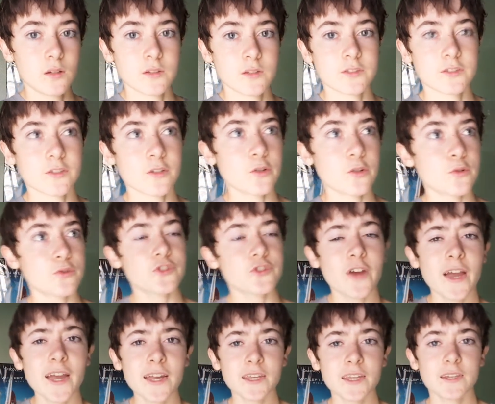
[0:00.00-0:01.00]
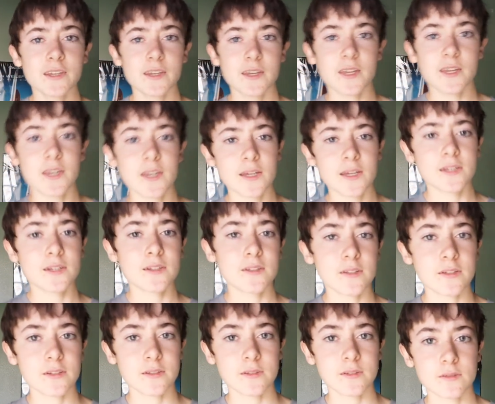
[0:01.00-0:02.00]
So track and,
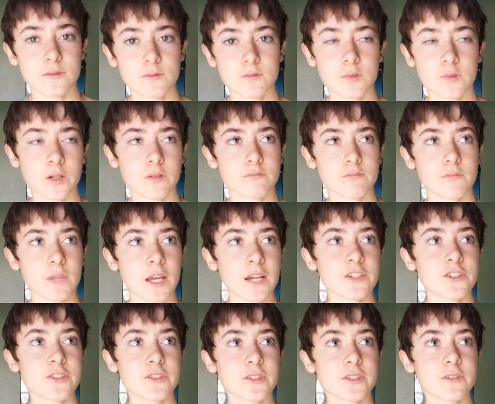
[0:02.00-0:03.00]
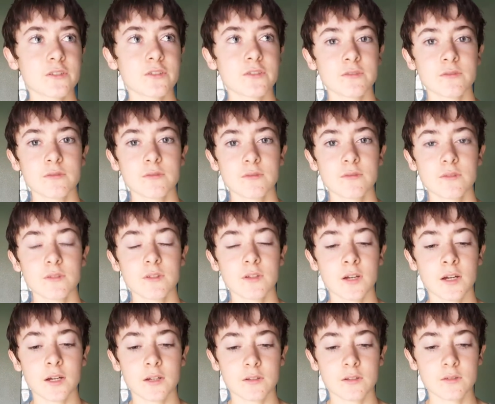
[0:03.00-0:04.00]
well, actually
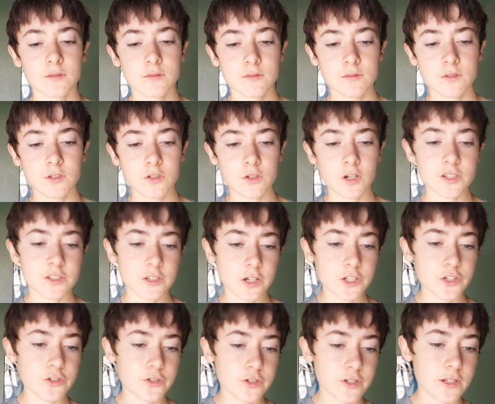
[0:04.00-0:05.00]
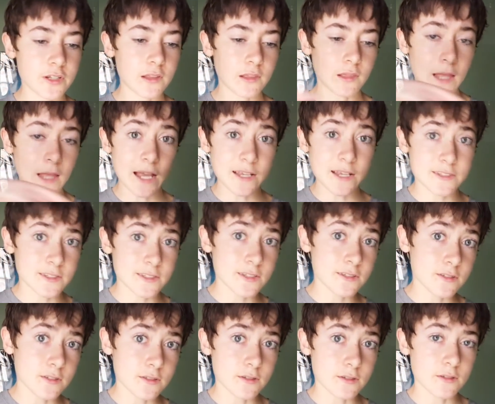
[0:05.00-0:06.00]
cross country last
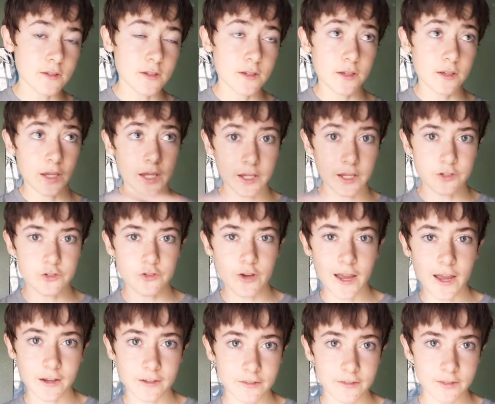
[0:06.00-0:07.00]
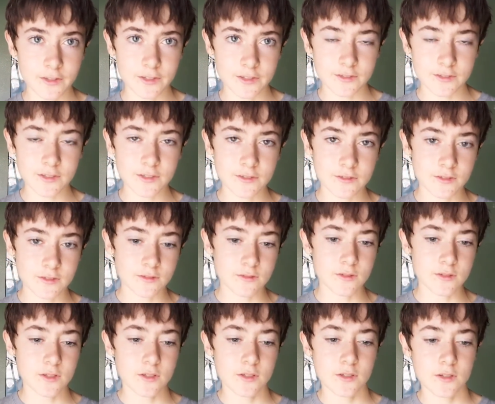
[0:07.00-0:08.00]
season and track this season
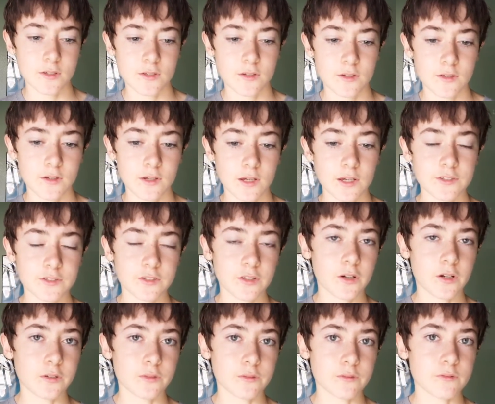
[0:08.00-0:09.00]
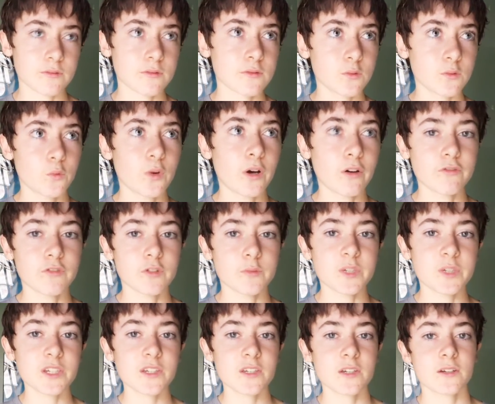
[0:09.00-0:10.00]
has gone well for
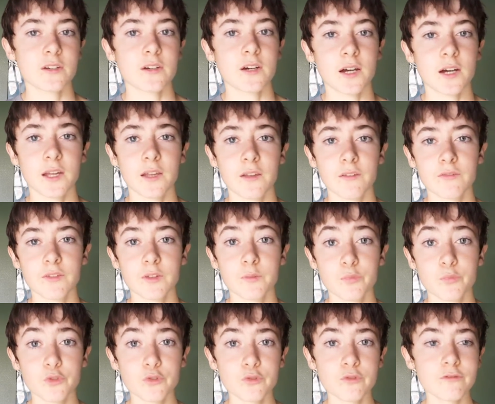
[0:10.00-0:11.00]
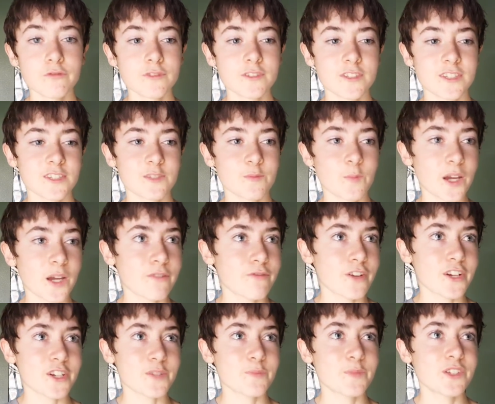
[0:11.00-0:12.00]
me. I have improved since my
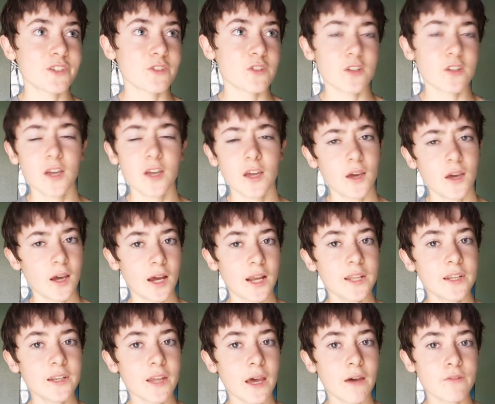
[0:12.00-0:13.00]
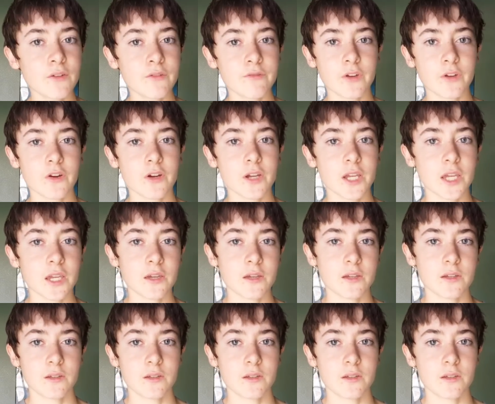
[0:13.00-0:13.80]
freshman year. I didn't have a very